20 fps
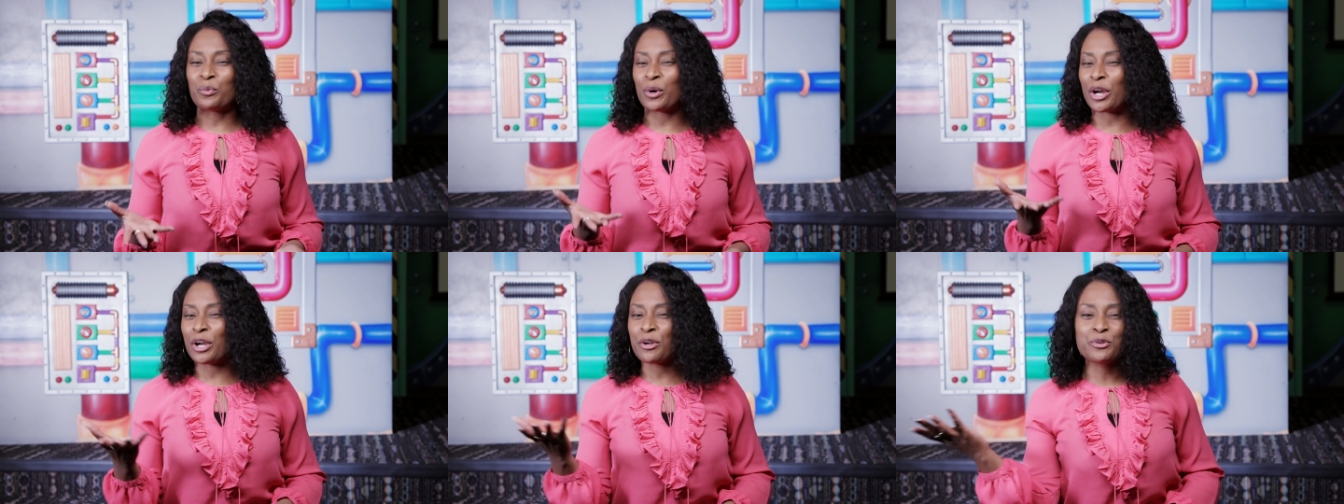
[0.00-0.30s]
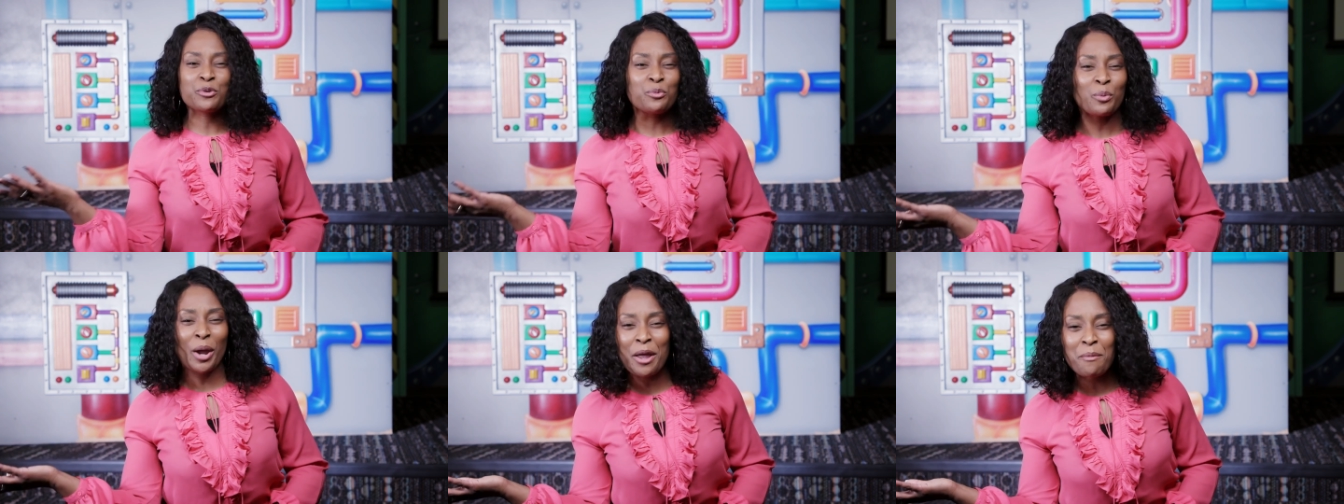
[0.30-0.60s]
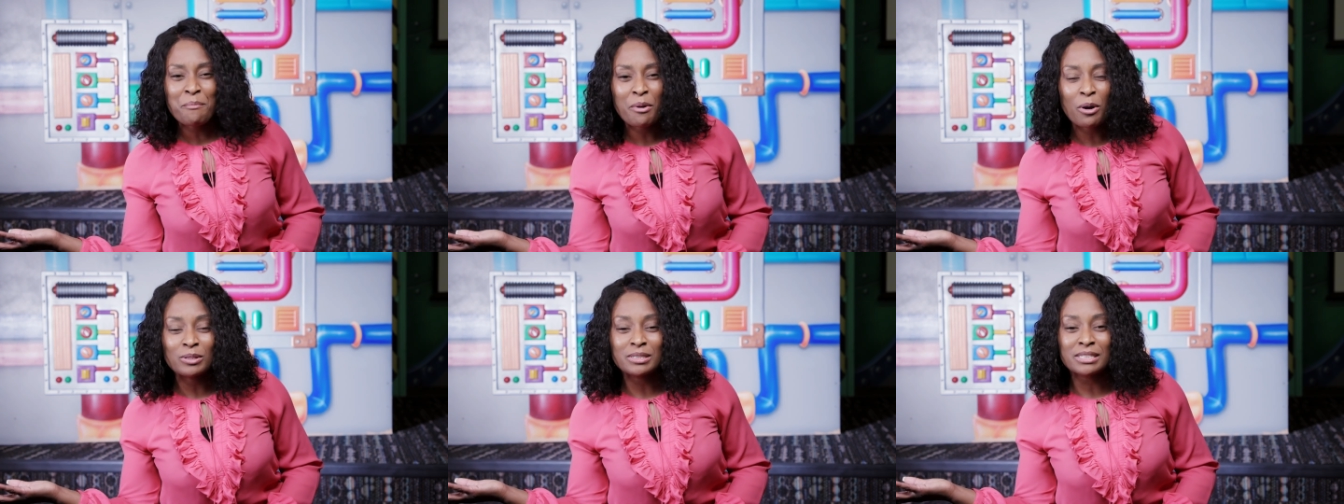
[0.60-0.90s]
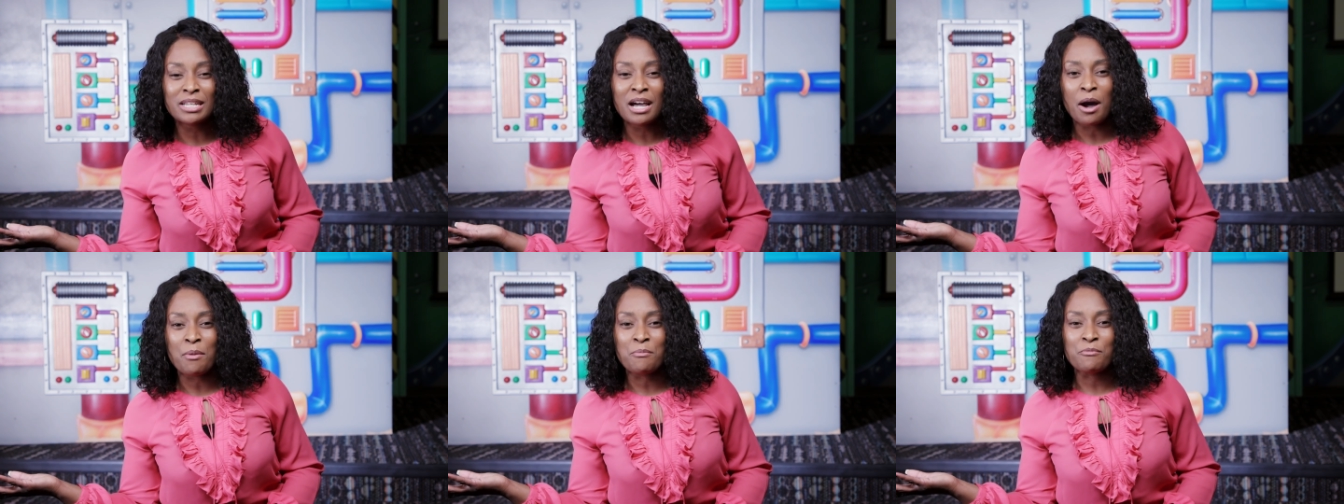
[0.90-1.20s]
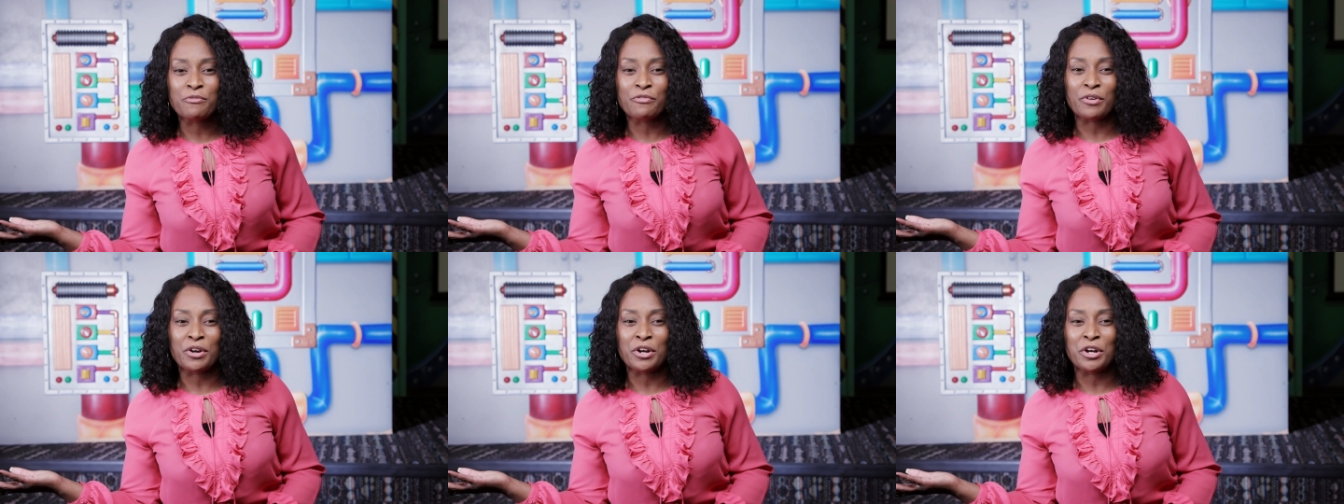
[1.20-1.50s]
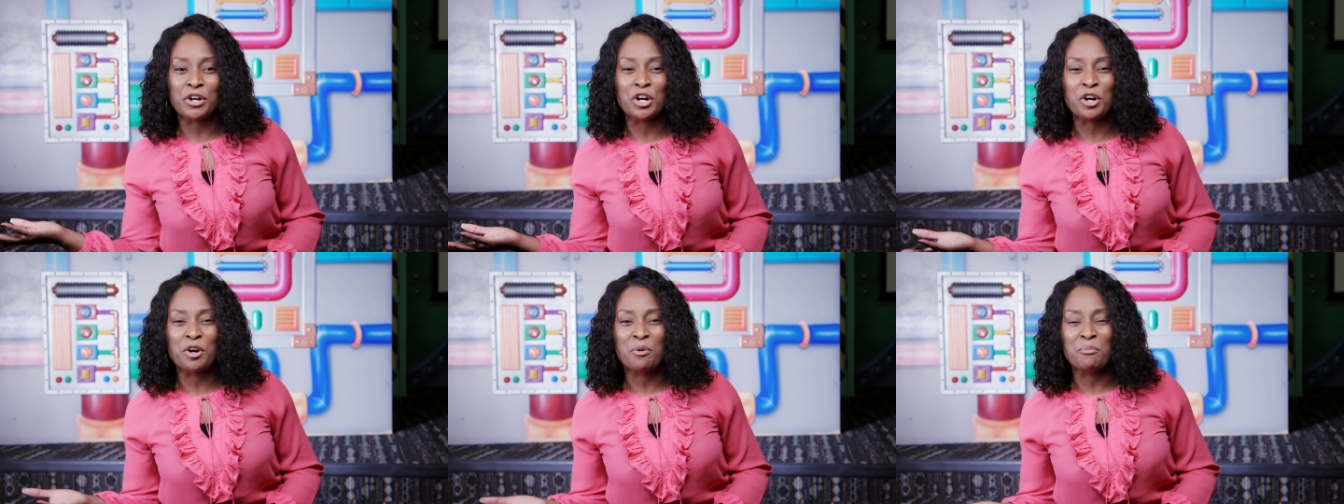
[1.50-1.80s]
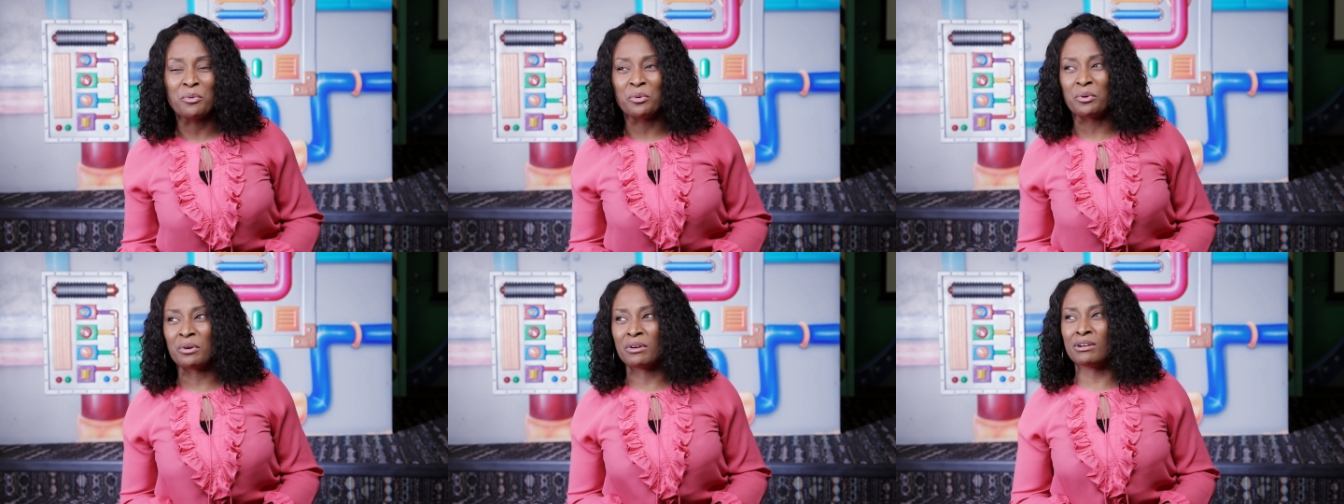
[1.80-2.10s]
where do rainbows come
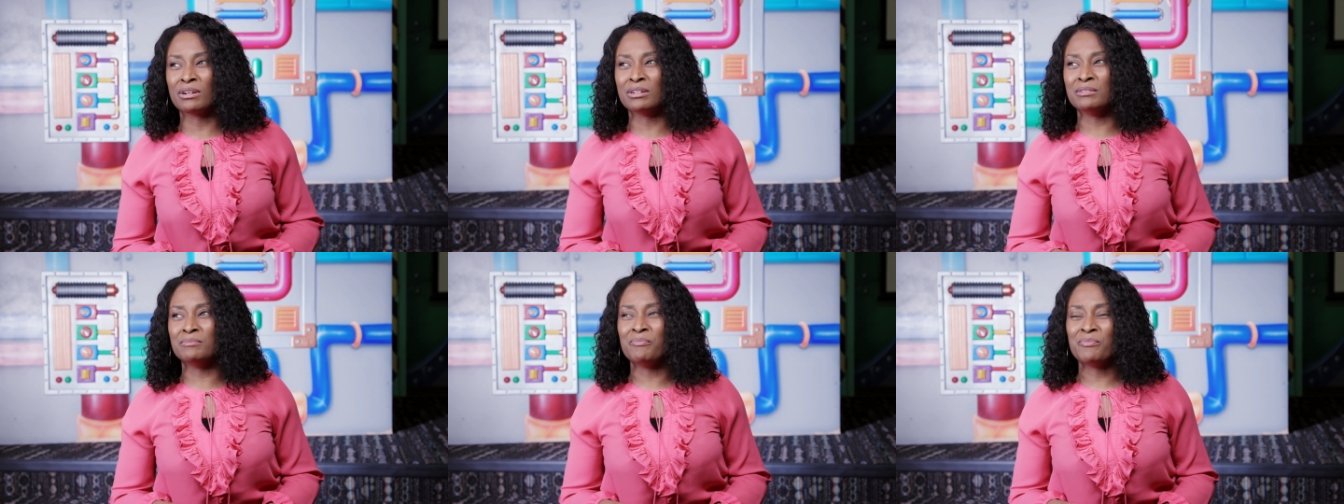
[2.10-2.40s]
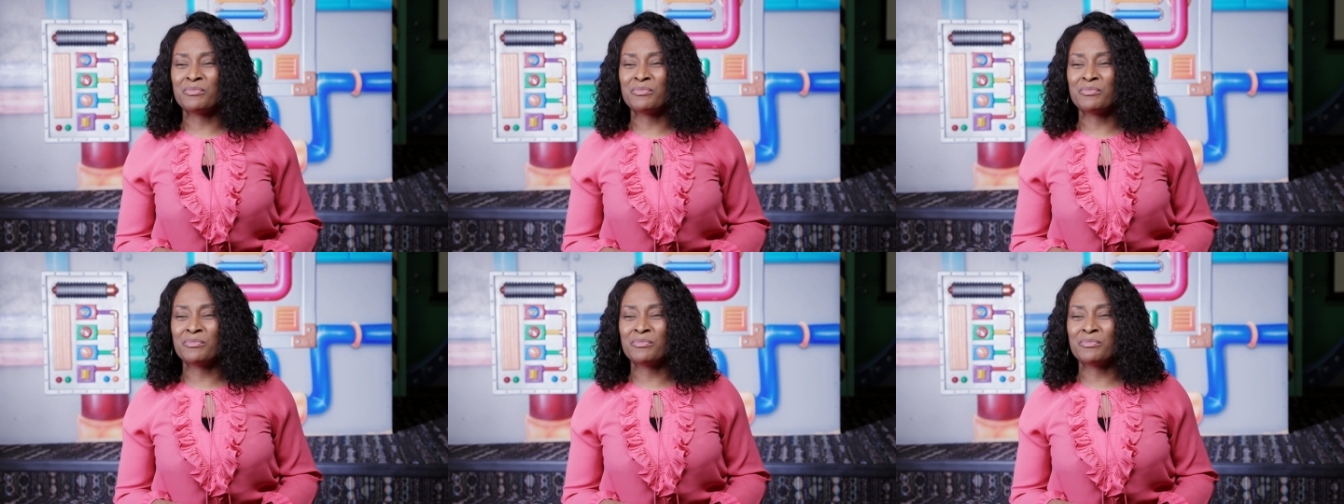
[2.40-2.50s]
from or